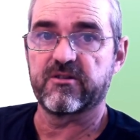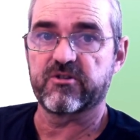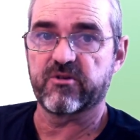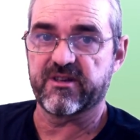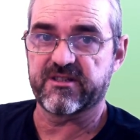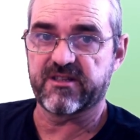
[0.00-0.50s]

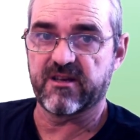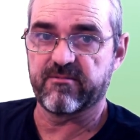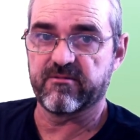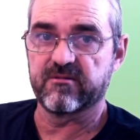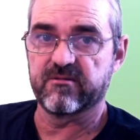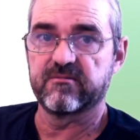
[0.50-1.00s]
So this
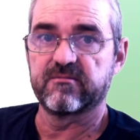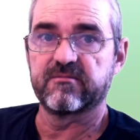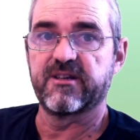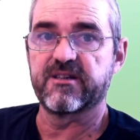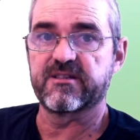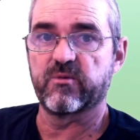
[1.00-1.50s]
table
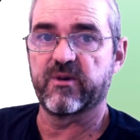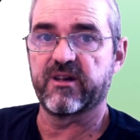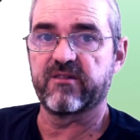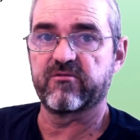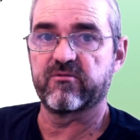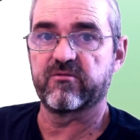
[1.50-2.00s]
is the
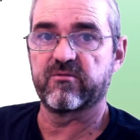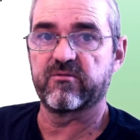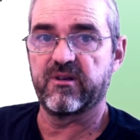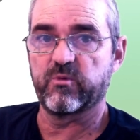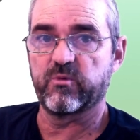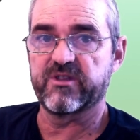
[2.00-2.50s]
one
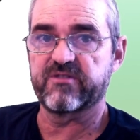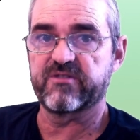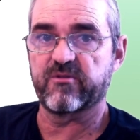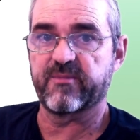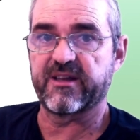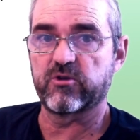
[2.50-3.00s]
in which
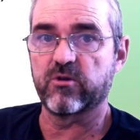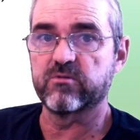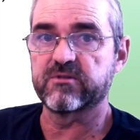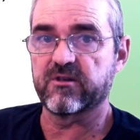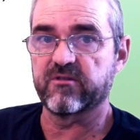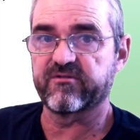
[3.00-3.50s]
from a
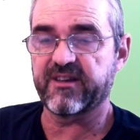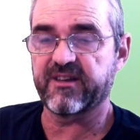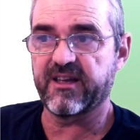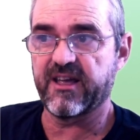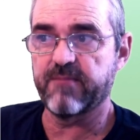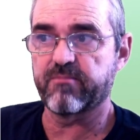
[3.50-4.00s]
total of
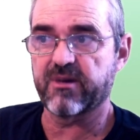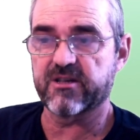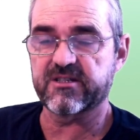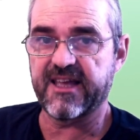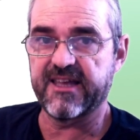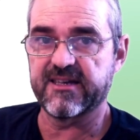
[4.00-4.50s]
m
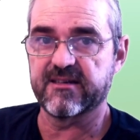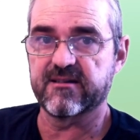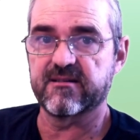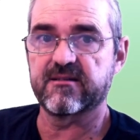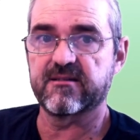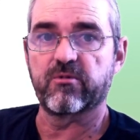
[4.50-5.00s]
plus n
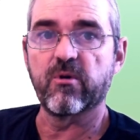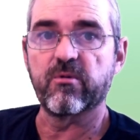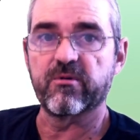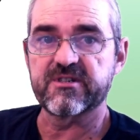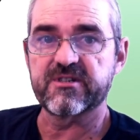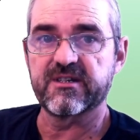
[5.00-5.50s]

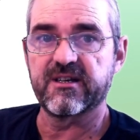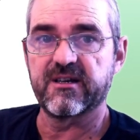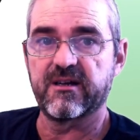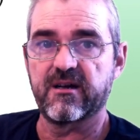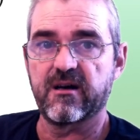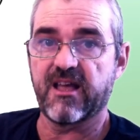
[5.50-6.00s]
roars,
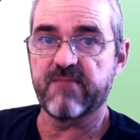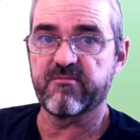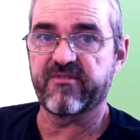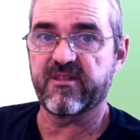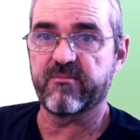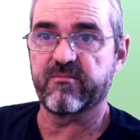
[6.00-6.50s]
m
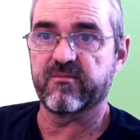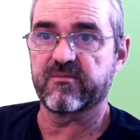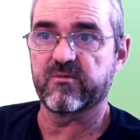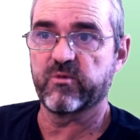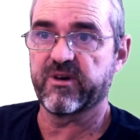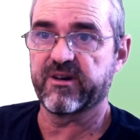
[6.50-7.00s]
of them
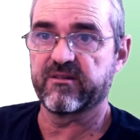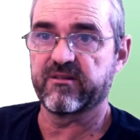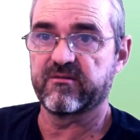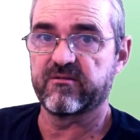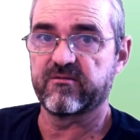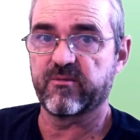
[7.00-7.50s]
were
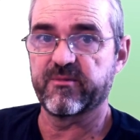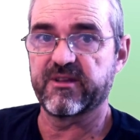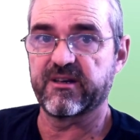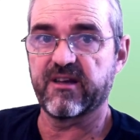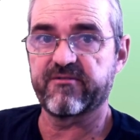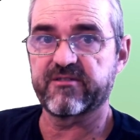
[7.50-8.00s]
from
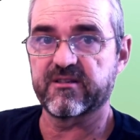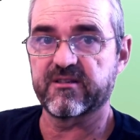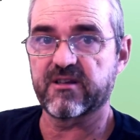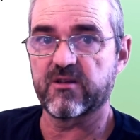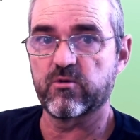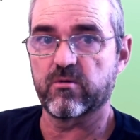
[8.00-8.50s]
the
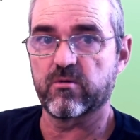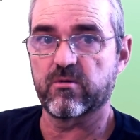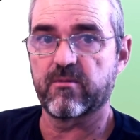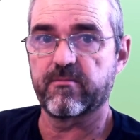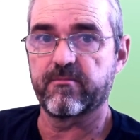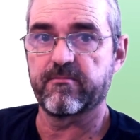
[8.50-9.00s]
left-hand side door
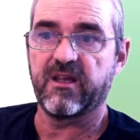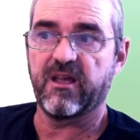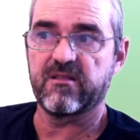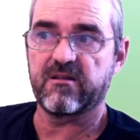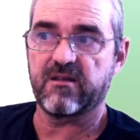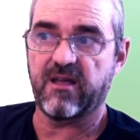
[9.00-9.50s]

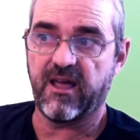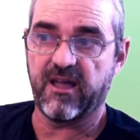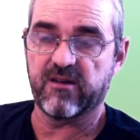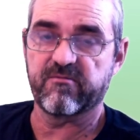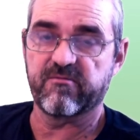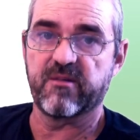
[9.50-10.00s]
and
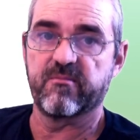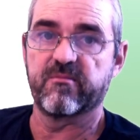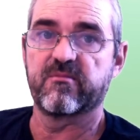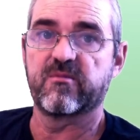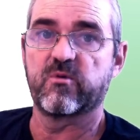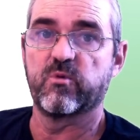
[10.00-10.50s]
n of
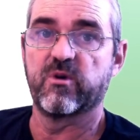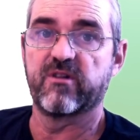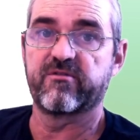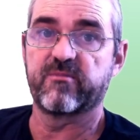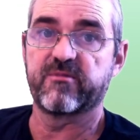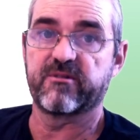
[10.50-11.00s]
them were
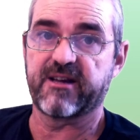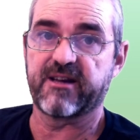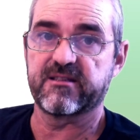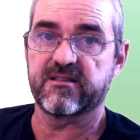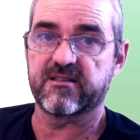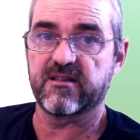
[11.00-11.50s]
from the
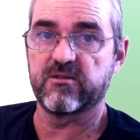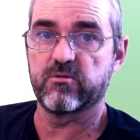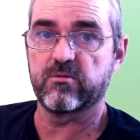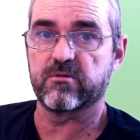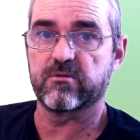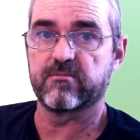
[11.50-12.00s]
right-hand side
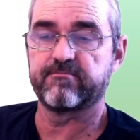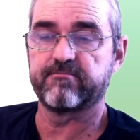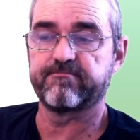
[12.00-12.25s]
door.